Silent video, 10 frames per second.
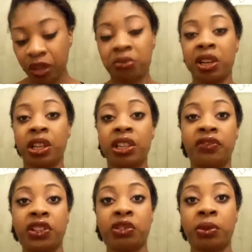But I get
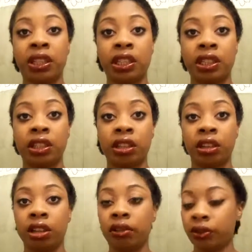finished with this
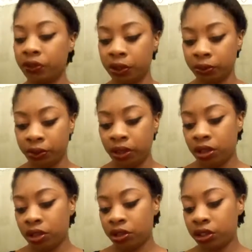uh, review.
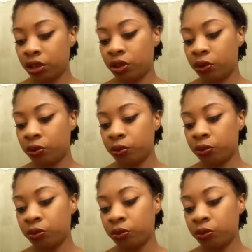So